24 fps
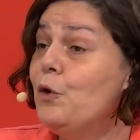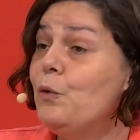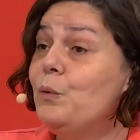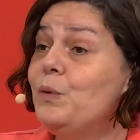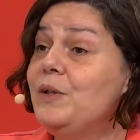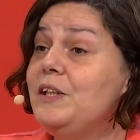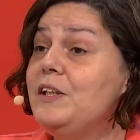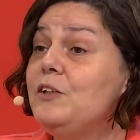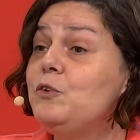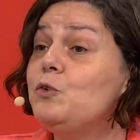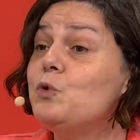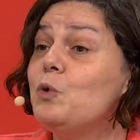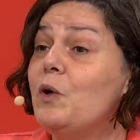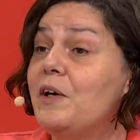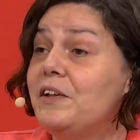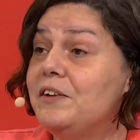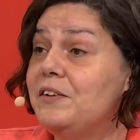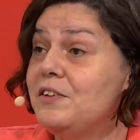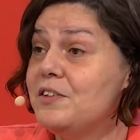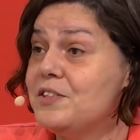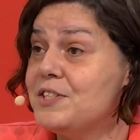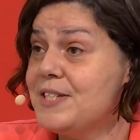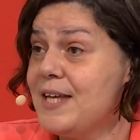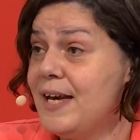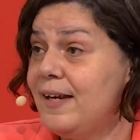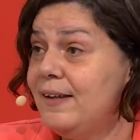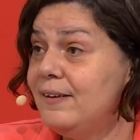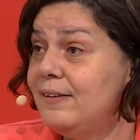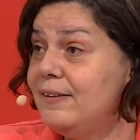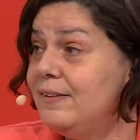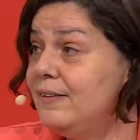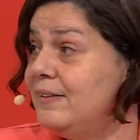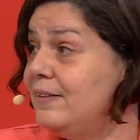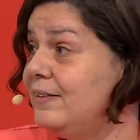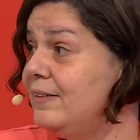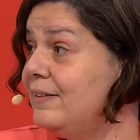We need to
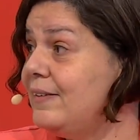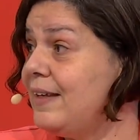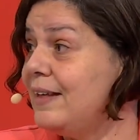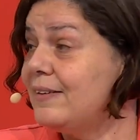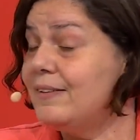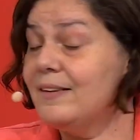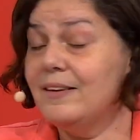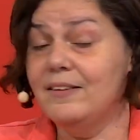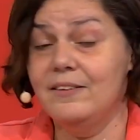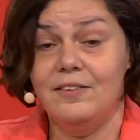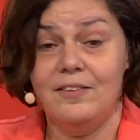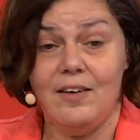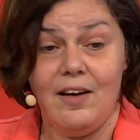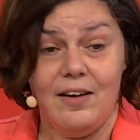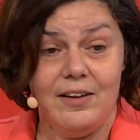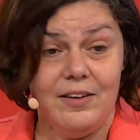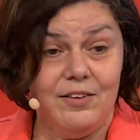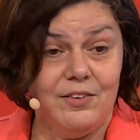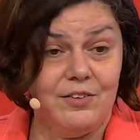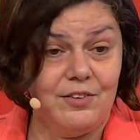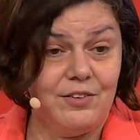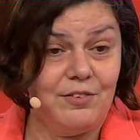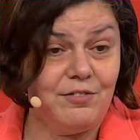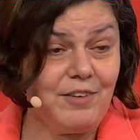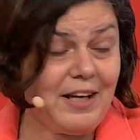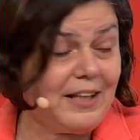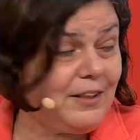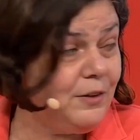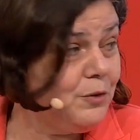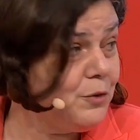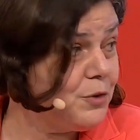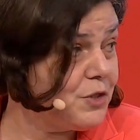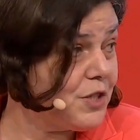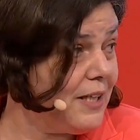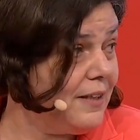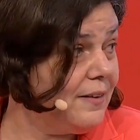understand that entire
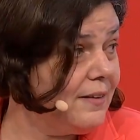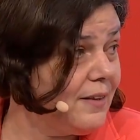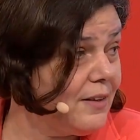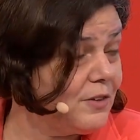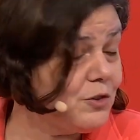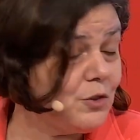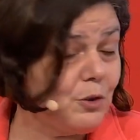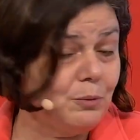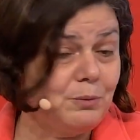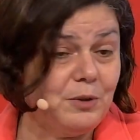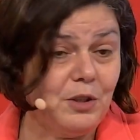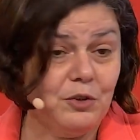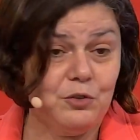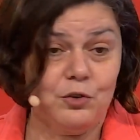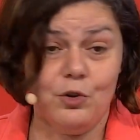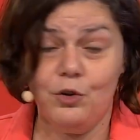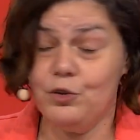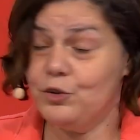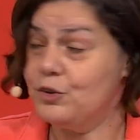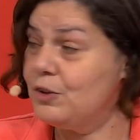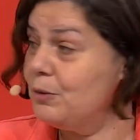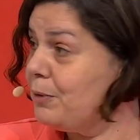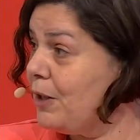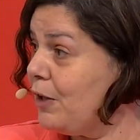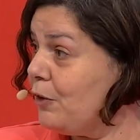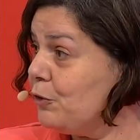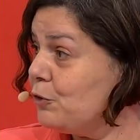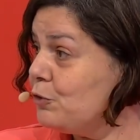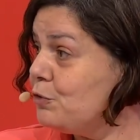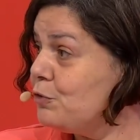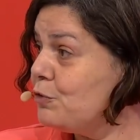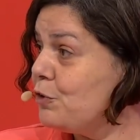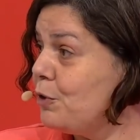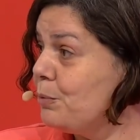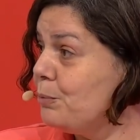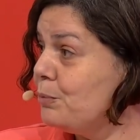value chain that Somya talked about,
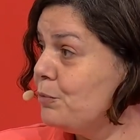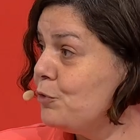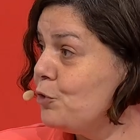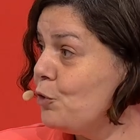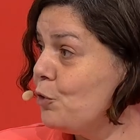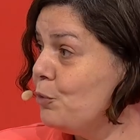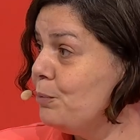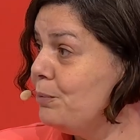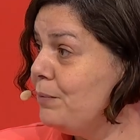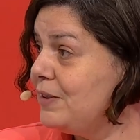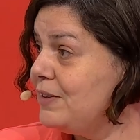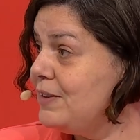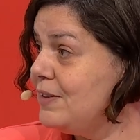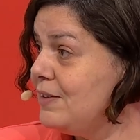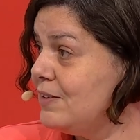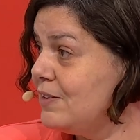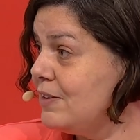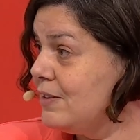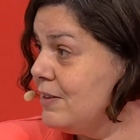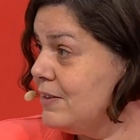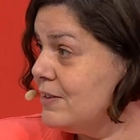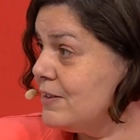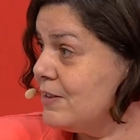from raw materials